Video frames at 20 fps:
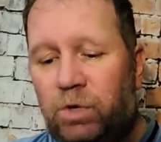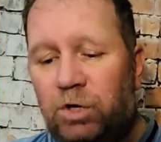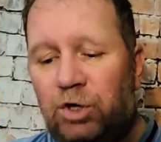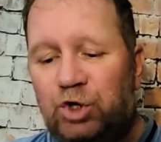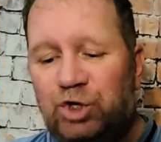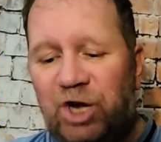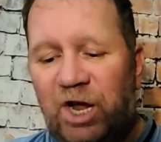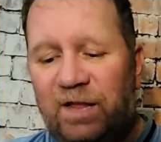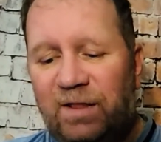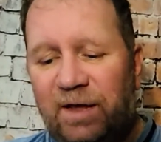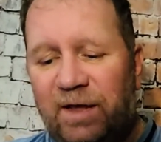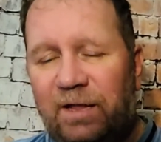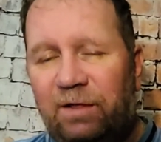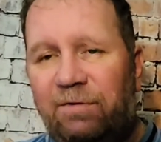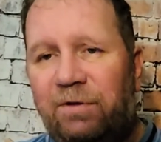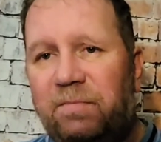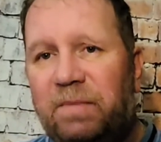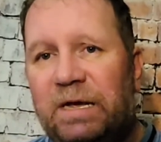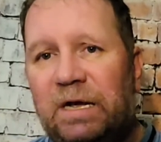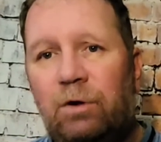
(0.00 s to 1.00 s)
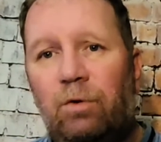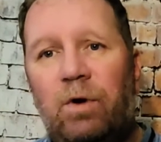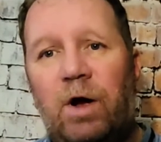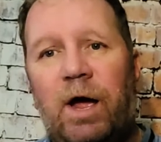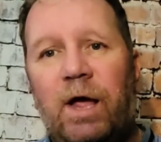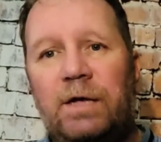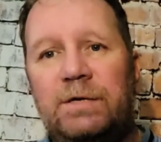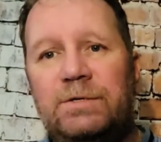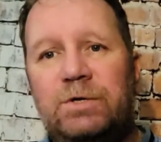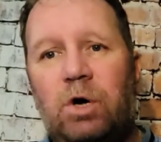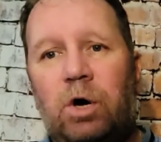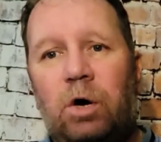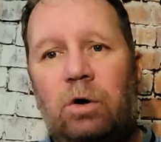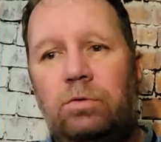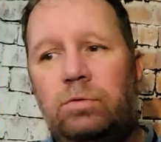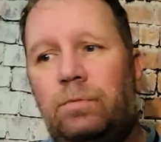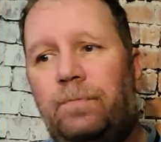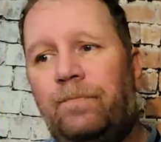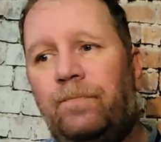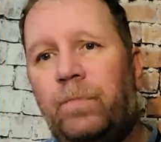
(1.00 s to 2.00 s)
Shanahan and D'Amico Ryans
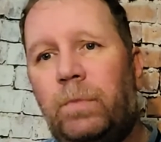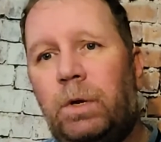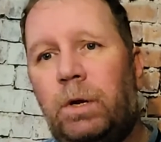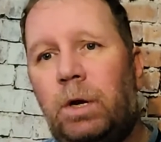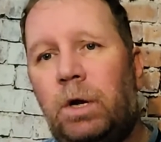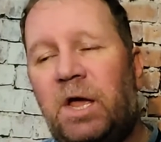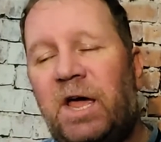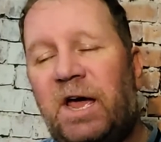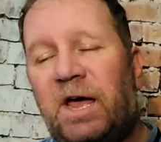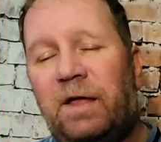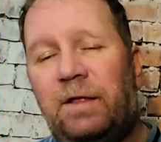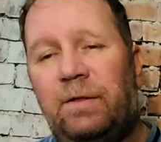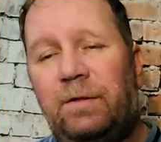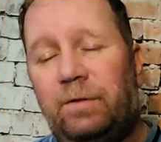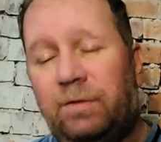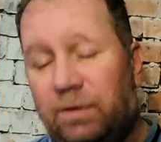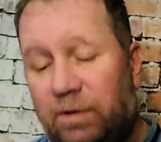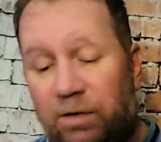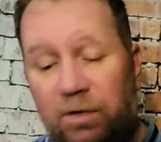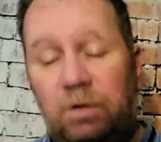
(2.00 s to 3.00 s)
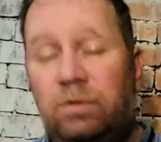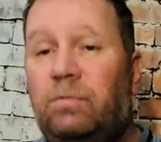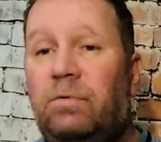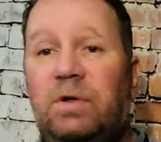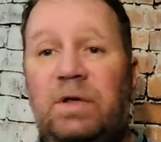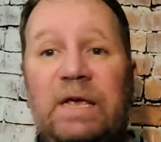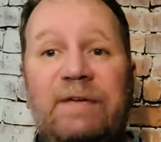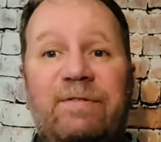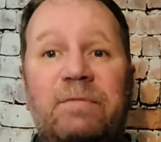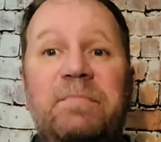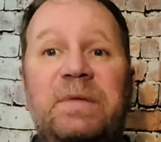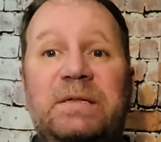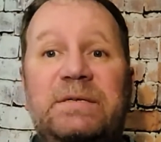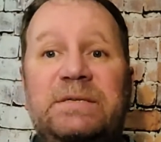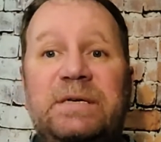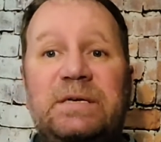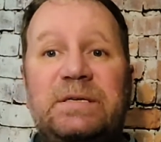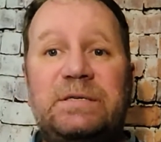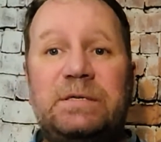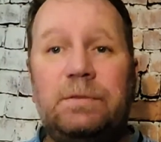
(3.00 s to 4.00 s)
go, and even
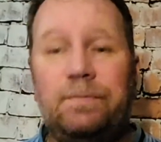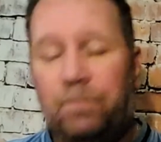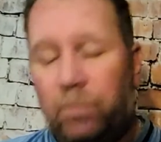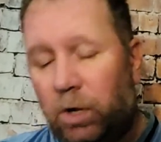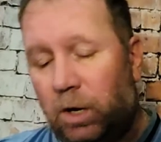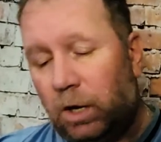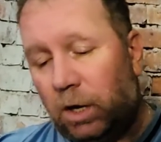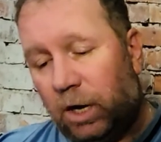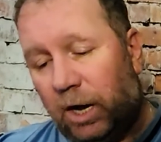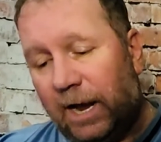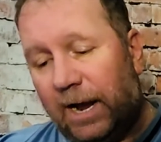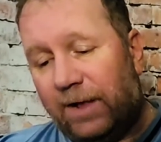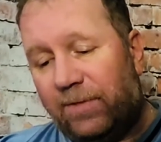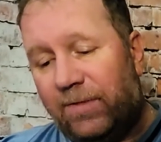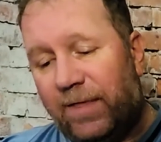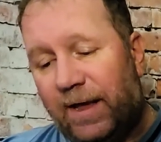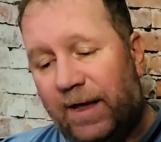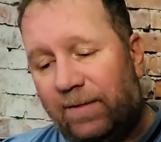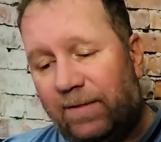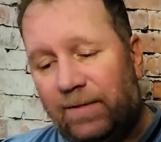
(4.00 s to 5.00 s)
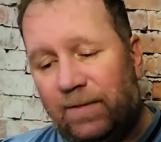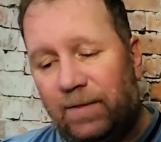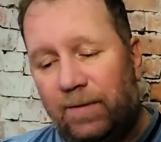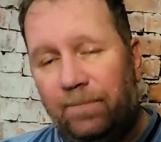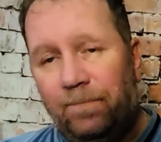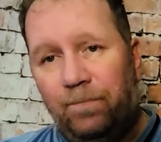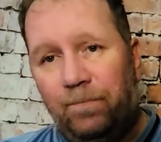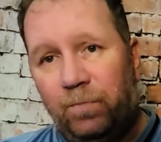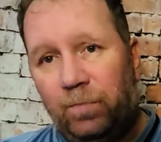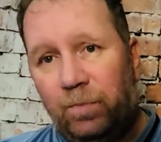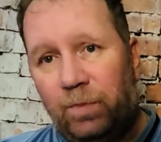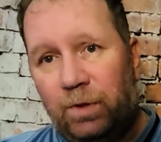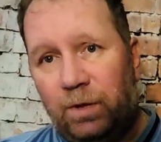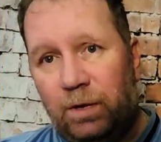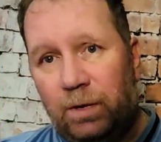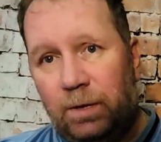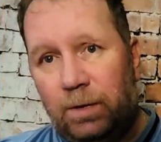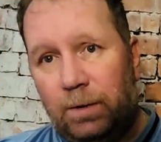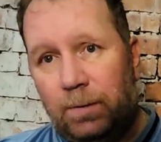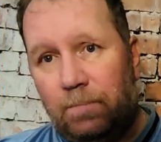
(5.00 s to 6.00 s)
mid-season. And then
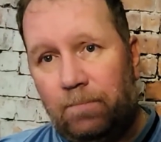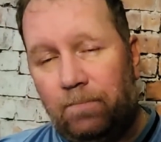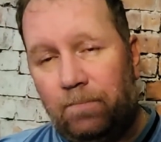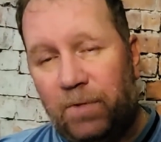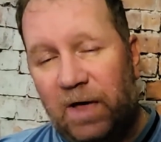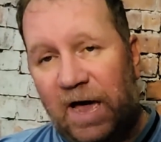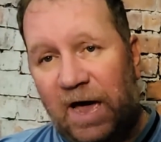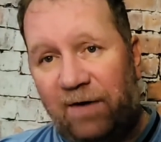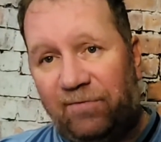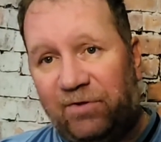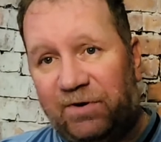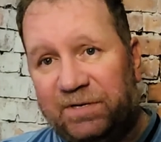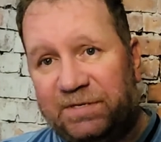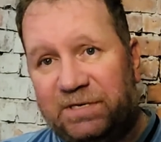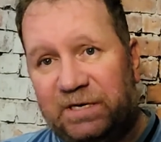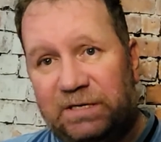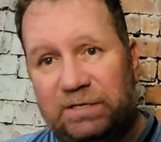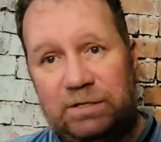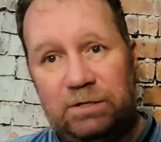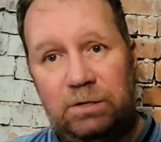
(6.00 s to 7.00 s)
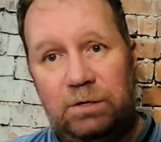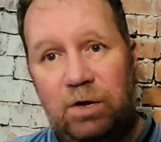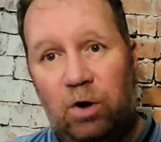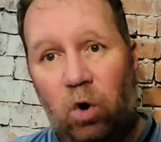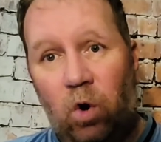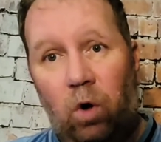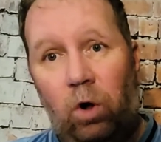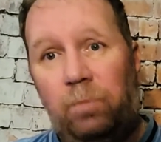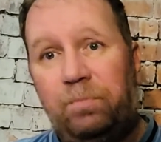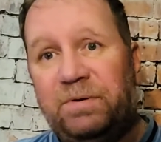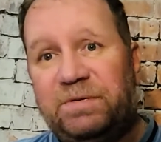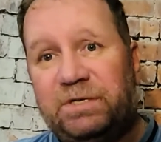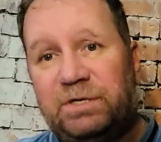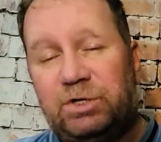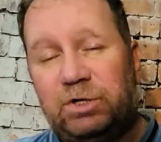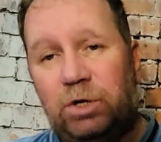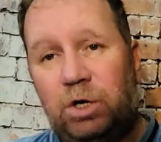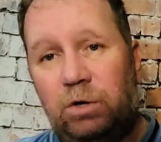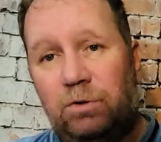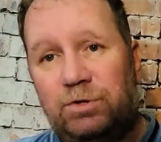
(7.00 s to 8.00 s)
after the season, all
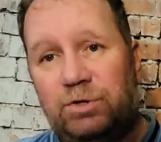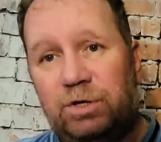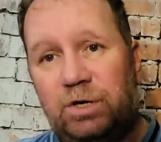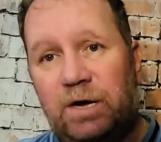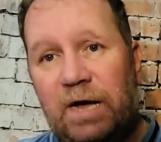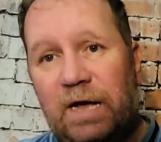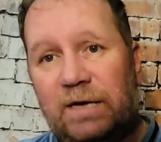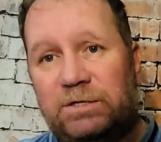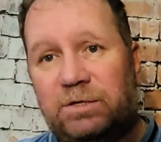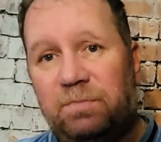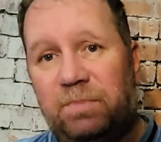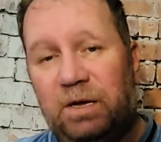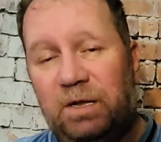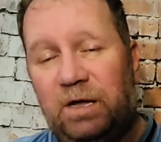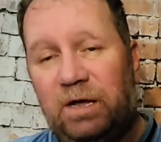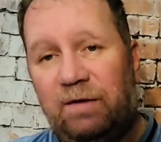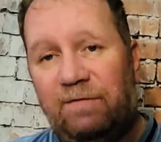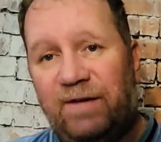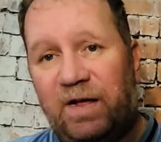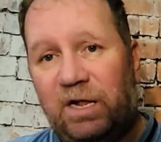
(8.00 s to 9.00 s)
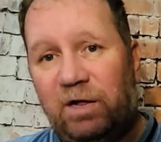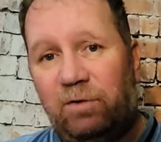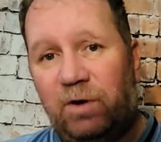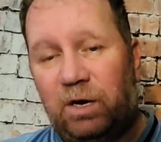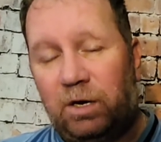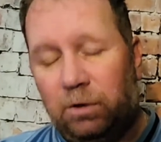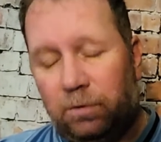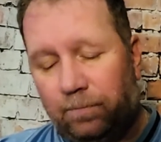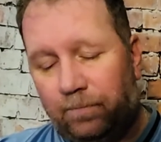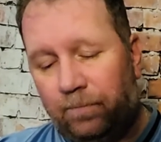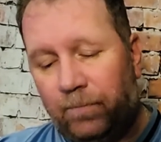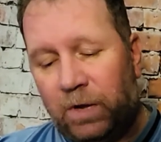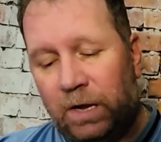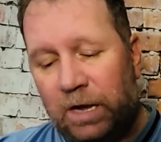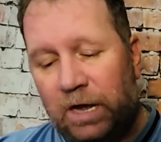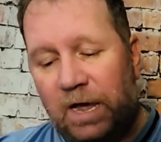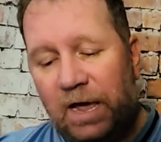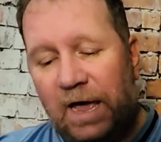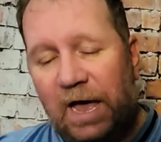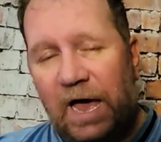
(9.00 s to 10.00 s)
position coaches has to be evaluated.
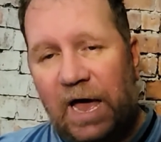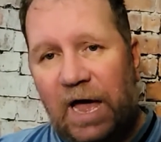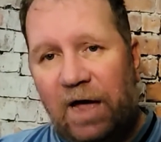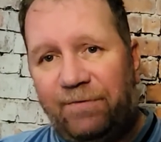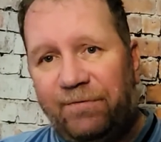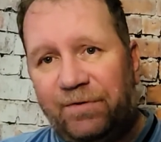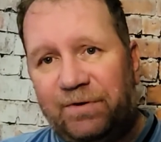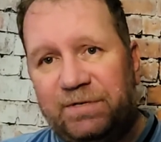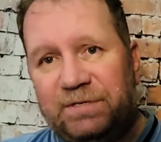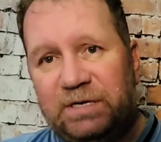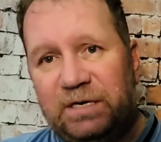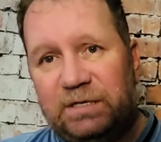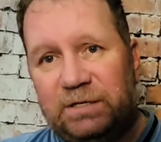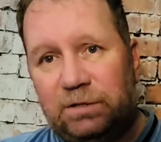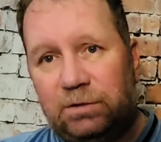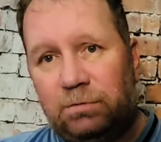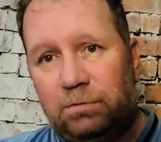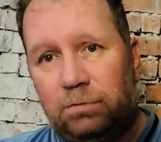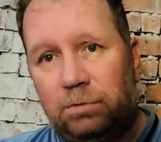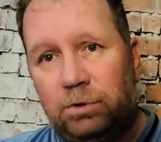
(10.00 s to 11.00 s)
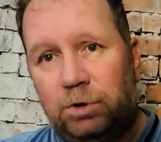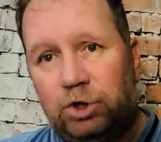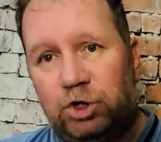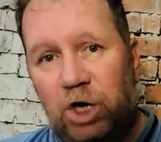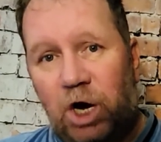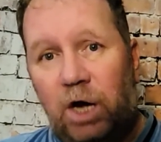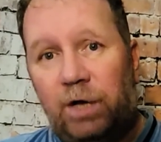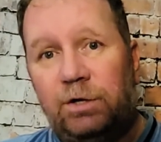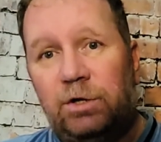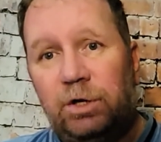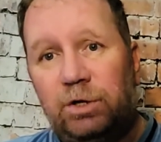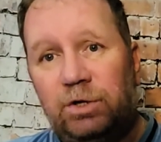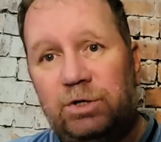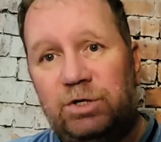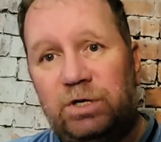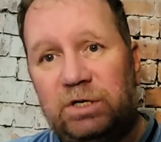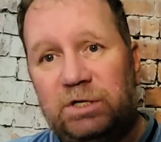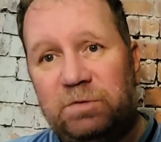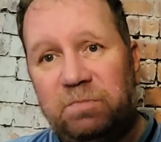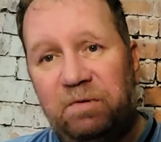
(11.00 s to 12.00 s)
After the season, John Lynch
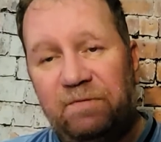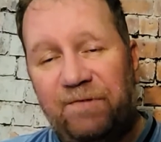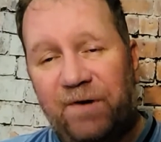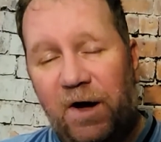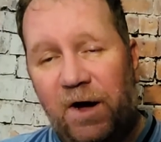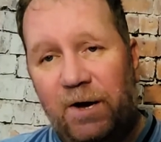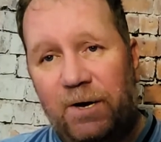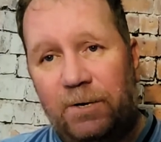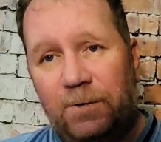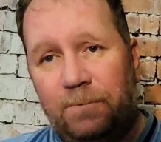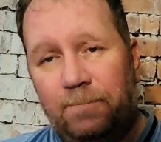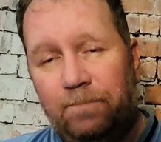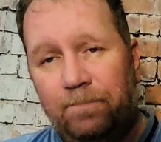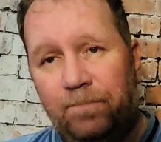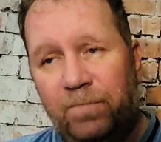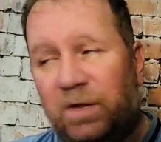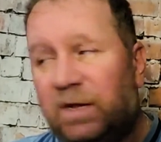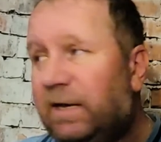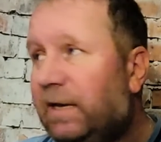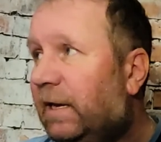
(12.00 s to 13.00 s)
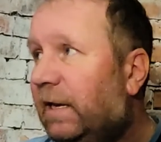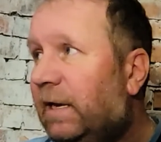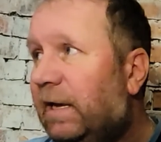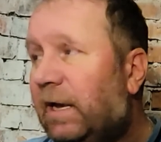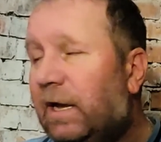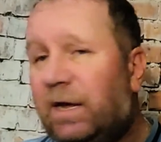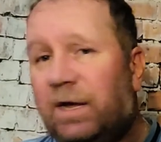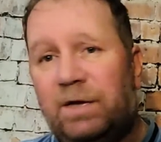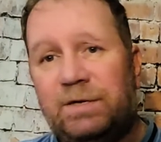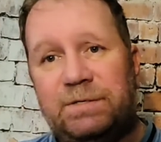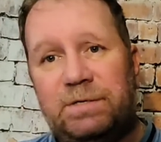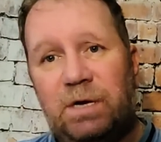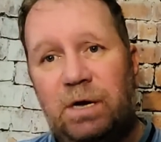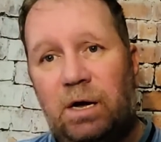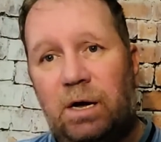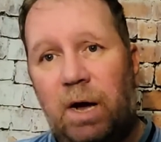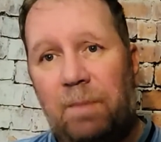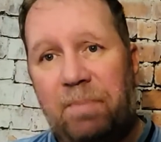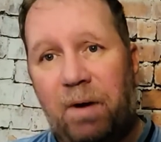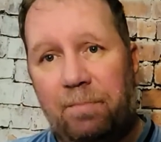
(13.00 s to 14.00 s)
needs to be fired. He is
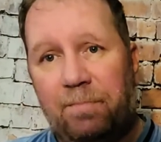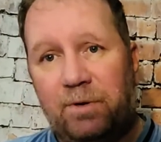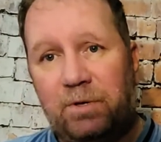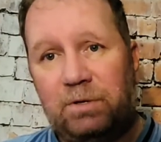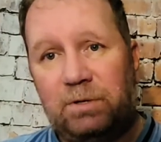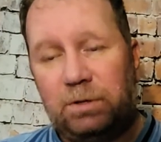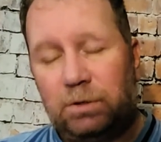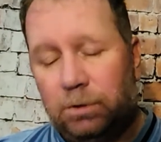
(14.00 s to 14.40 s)
a puppet.